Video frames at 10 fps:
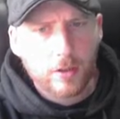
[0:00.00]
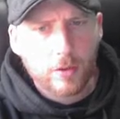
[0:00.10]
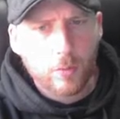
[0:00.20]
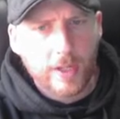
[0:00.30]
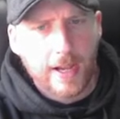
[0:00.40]

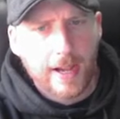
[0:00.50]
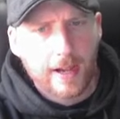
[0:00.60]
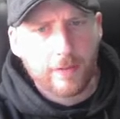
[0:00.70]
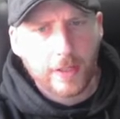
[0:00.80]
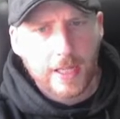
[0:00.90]
we
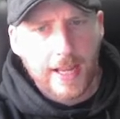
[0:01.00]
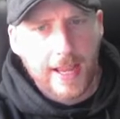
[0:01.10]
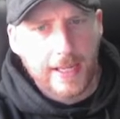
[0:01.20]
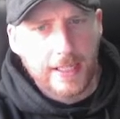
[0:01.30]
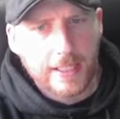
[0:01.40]
have
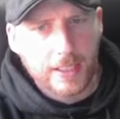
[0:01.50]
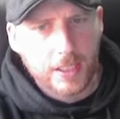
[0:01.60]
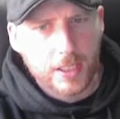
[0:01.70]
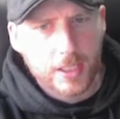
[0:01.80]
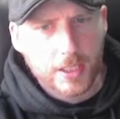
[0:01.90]

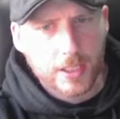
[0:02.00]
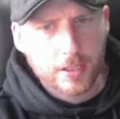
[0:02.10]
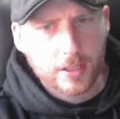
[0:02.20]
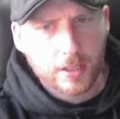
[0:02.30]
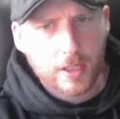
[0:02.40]

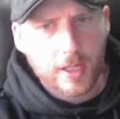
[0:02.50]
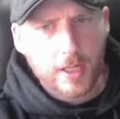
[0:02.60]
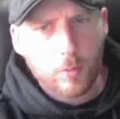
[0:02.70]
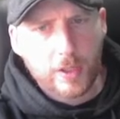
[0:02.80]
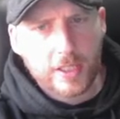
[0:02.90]
Hades.
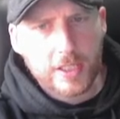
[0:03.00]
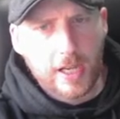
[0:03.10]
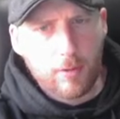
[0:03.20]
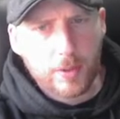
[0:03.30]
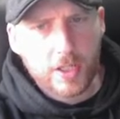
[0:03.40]
We can
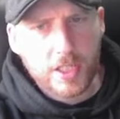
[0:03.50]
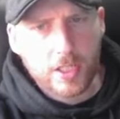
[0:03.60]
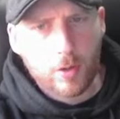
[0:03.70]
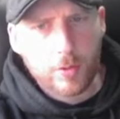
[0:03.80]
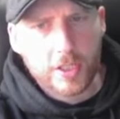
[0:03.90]
tell because he's
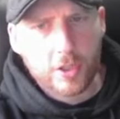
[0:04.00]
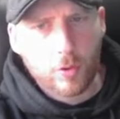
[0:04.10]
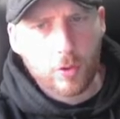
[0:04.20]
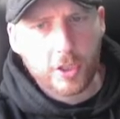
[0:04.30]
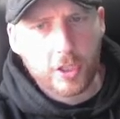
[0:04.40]
holding his
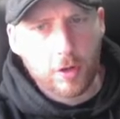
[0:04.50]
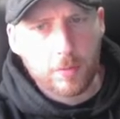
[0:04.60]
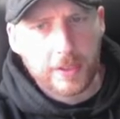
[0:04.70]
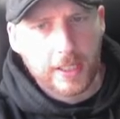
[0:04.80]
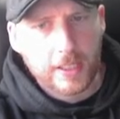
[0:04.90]
cornucopia.